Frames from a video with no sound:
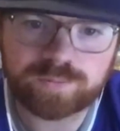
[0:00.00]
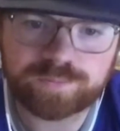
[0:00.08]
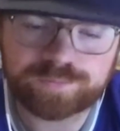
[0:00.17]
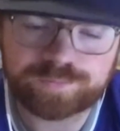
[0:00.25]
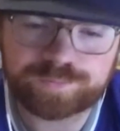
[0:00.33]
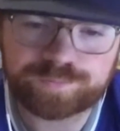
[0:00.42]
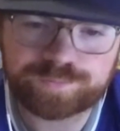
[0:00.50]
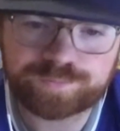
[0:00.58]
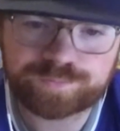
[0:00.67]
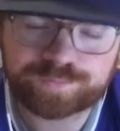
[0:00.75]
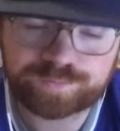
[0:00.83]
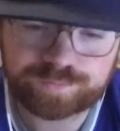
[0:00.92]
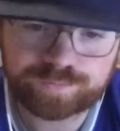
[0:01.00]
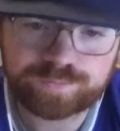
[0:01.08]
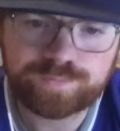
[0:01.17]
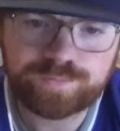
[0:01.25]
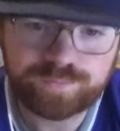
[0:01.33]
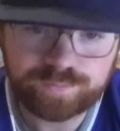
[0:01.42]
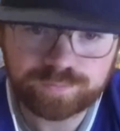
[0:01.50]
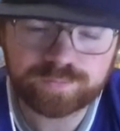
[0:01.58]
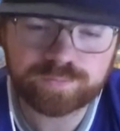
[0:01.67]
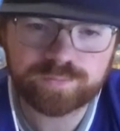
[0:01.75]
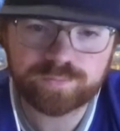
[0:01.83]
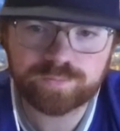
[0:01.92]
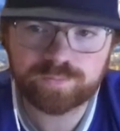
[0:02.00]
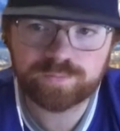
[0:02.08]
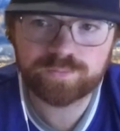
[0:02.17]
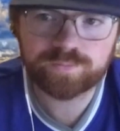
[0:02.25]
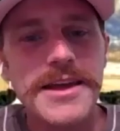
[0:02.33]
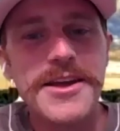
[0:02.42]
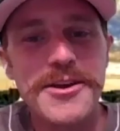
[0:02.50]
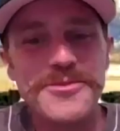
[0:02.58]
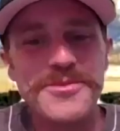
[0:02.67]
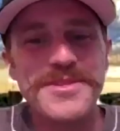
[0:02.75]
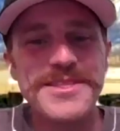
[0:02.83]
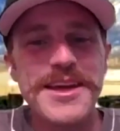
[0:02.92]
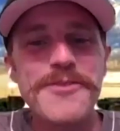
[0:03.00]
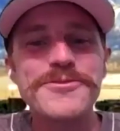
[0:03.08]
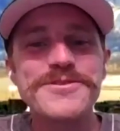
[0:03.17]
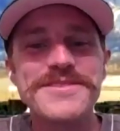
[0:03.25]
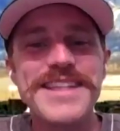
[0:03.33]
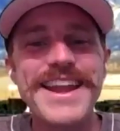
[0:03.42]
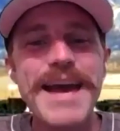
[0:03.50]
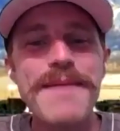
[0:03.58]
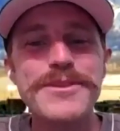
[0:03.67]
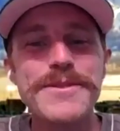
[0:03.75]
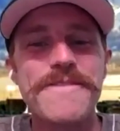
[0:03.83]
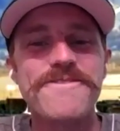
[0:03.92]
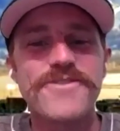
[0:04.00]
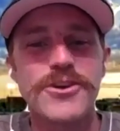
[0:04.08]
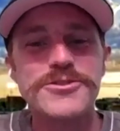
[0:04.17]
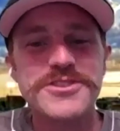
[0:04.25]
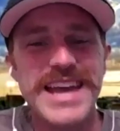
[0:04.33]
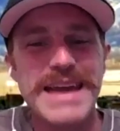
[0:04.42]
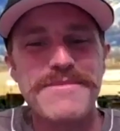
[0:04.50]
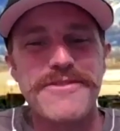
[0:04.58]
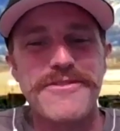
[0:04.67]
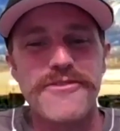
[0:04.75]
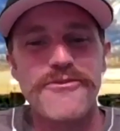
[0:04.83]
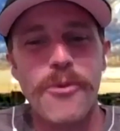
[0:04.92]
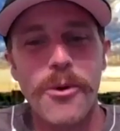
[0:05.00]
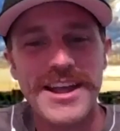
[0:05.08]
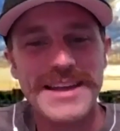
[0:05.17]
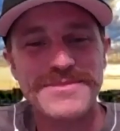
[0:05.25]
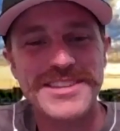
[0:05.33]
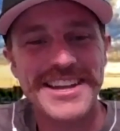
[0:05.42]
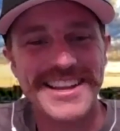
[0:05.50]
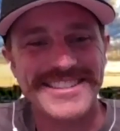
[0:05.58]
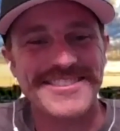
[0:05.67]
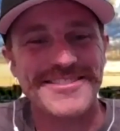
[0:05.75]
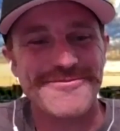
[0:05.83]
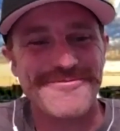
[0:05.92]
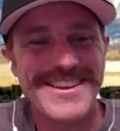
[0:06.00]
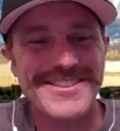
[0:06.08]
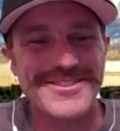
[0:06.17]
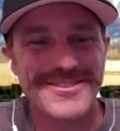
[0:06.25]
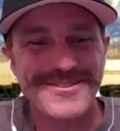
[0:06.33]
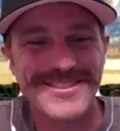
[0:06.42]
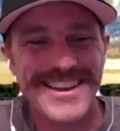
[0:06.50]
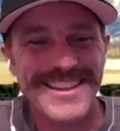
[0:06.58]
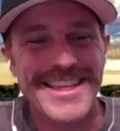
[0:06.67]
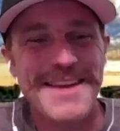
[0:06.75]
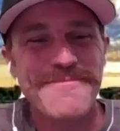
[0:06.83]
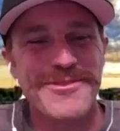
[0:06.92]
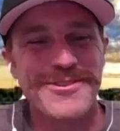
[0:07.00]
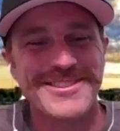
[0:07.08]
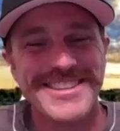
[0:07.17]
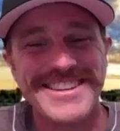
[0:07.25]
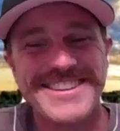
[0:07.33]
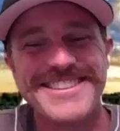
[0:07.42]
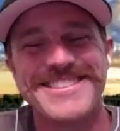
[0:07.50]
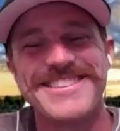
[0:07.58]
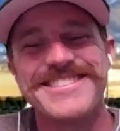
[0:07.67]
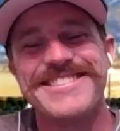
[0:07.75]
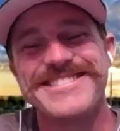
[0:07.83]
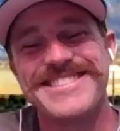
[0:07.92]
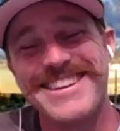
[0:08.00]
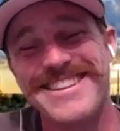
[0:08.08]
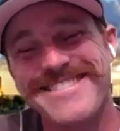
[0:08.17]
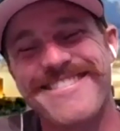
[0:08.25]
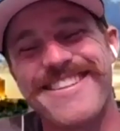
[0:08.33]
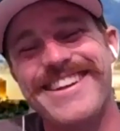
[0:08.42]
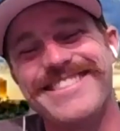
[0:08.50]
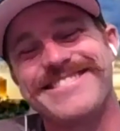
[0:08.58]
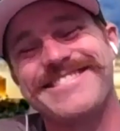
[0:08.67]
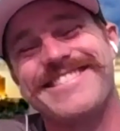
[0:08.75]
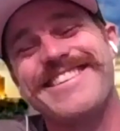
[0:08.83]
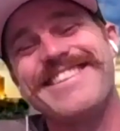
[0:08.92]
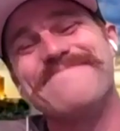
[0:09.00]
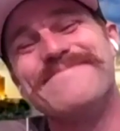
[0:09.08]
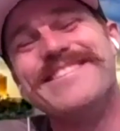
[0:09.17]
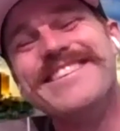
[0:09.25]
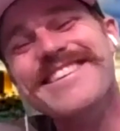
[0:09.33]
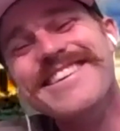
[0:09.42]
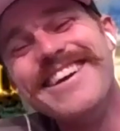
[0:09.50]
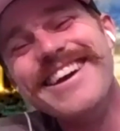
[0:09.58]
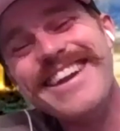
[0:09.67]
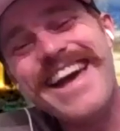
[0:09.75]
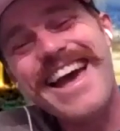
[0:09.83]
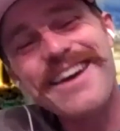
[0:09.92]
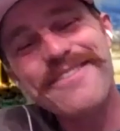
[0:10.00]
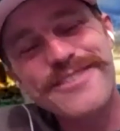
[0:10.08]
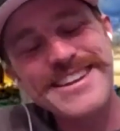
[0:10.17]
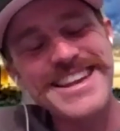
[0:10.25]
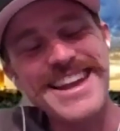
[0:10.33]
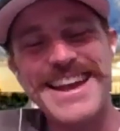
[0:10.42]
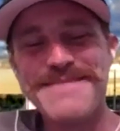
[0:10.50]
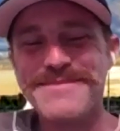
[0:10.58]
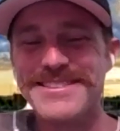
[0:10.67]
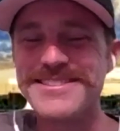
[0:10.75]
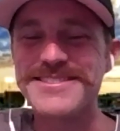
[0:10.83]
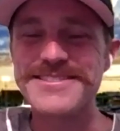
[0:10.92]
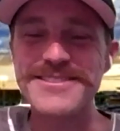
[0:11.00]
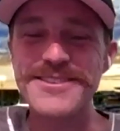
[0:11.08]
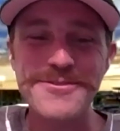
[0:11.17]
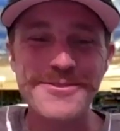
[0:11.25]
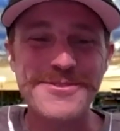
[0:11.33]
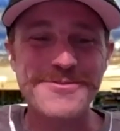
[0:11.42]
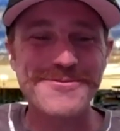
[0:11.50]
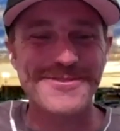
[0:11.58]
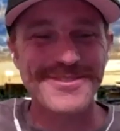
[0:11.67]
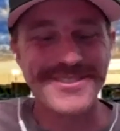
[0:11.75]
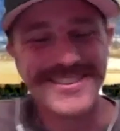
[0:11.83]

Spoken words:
Okay, that's what I was going to say. And that happened in the first game of a 4-game set against the Rangers, and they proceeded to just hit a grand slam in every game. It's so cool.